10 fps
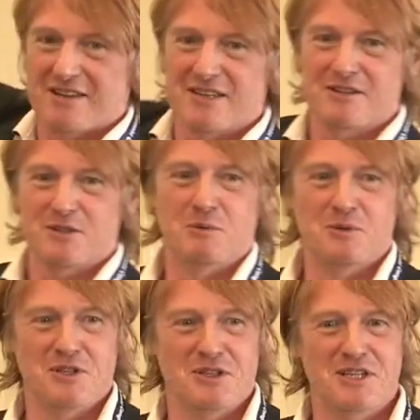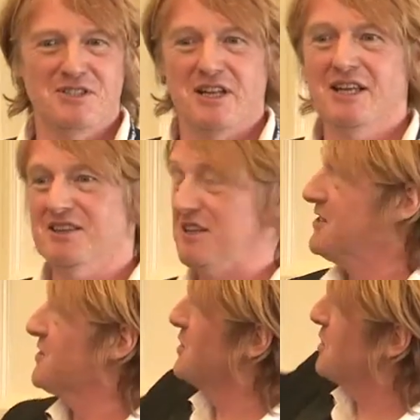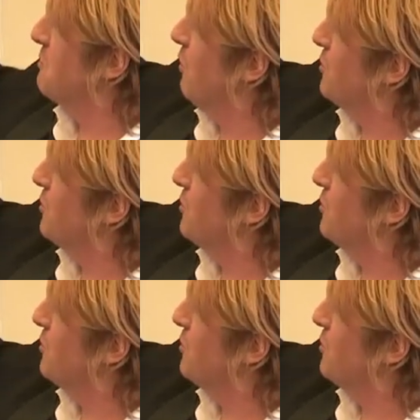down there, he's an atheist, so he's at the